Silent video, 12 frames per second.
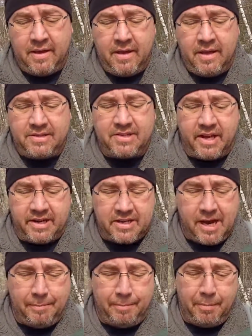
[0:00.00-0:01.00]
It's got a
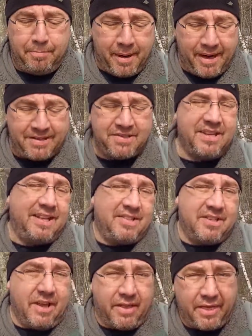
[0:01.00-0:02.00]
couple buttons. That's
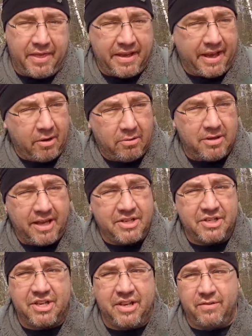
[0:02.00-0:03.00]
another thing. I don't like
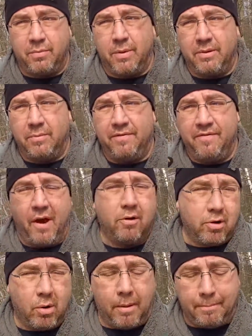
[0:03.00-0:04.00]
sheaths with
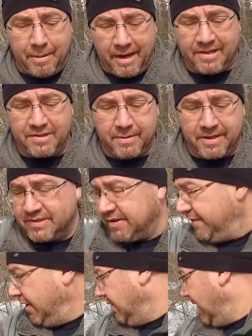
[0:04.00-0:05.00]
Velcro or buttons, because
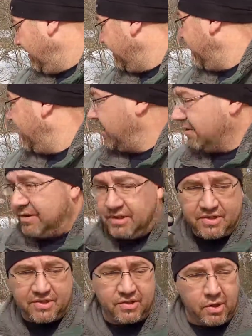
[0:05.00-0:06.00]
if you're out here, you're in the
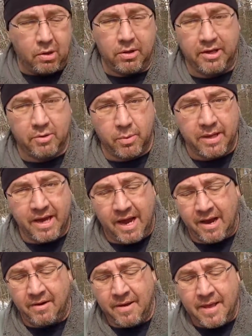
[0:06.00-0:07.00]
snow like we
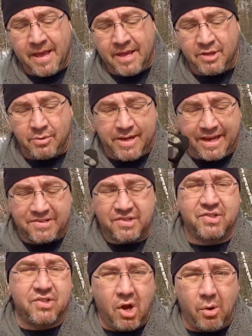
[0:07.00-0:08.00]
are, you get
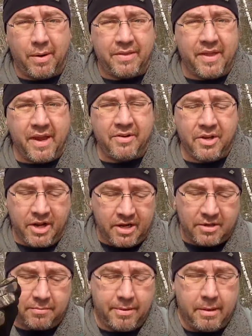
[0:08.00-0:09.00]
snow in there, you're not
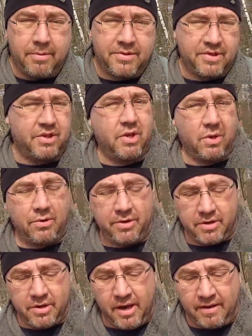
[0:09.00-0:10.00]
going to be able to secure
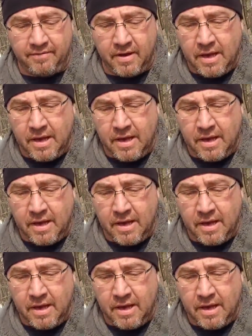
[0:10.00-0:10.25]
your knife.